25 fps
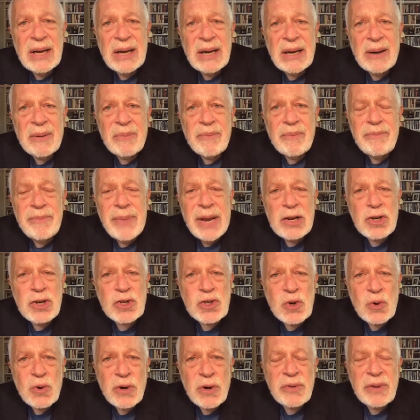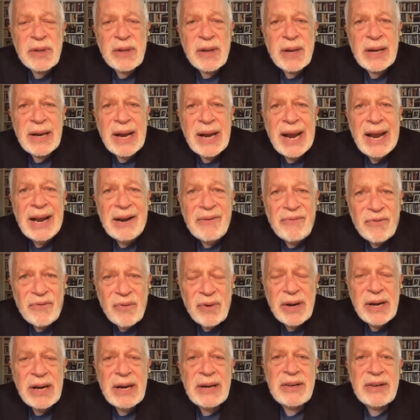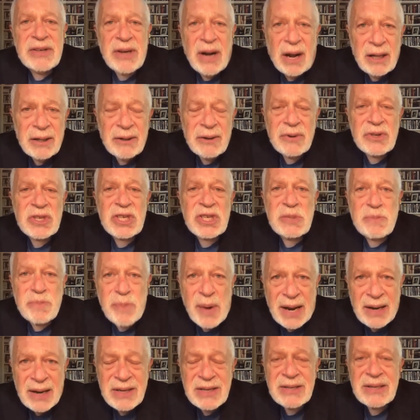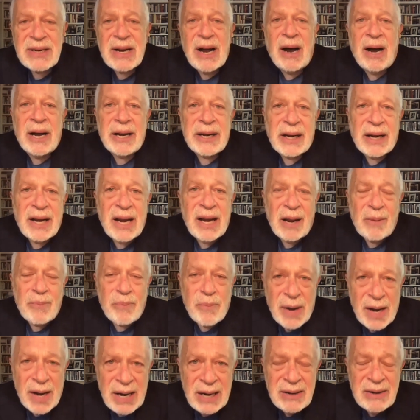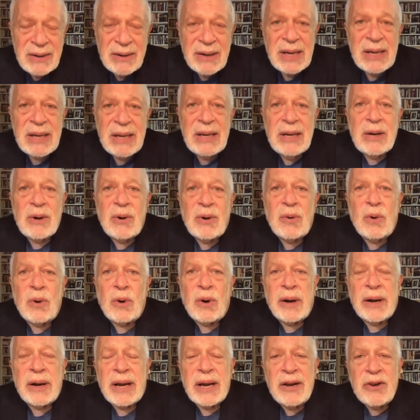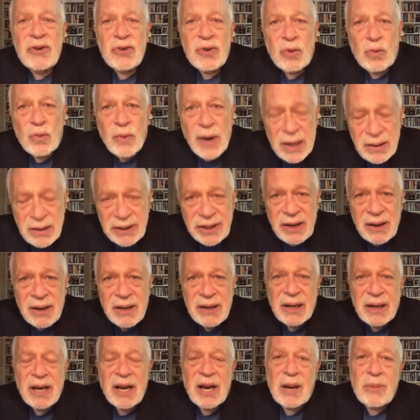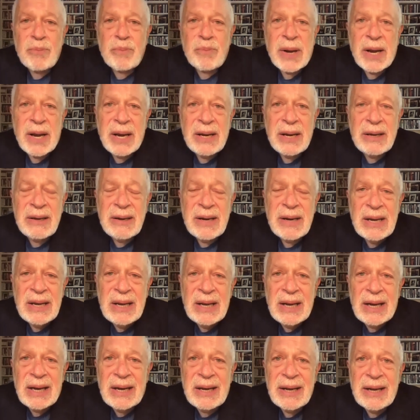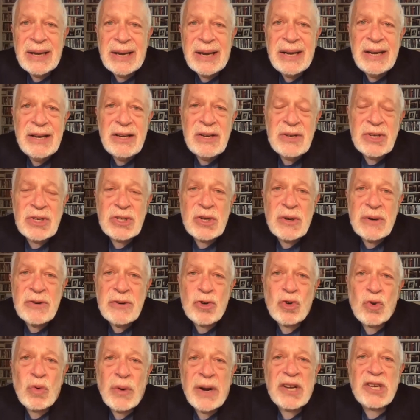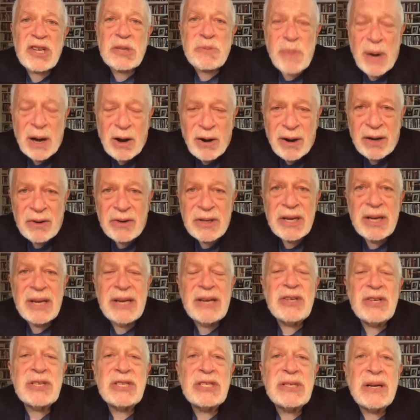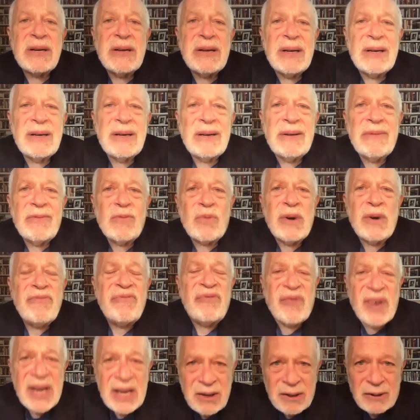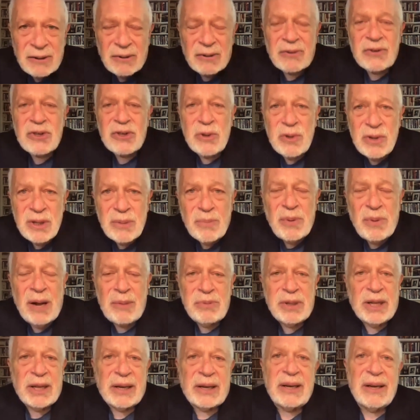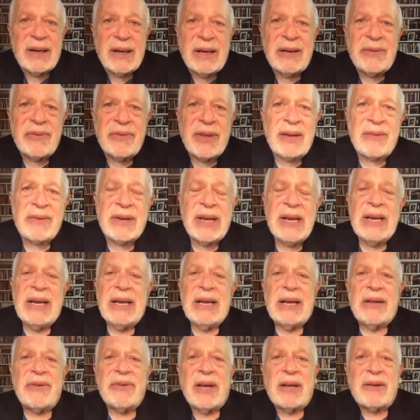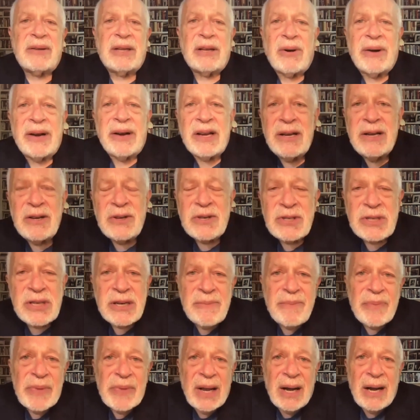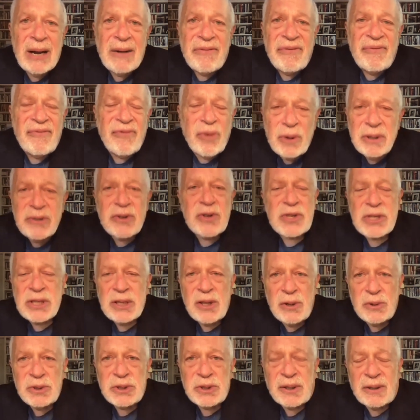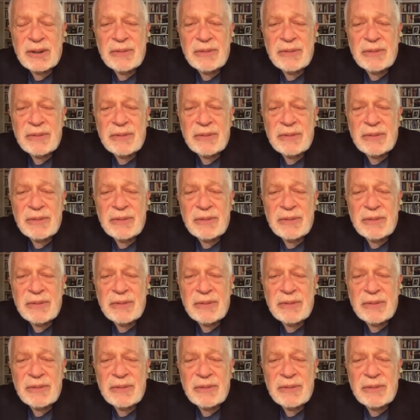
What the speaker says: make sure that every dollar spent on a campaign or indirectly on a campaign is transparent, is revealed to the public, that there is full disclosure.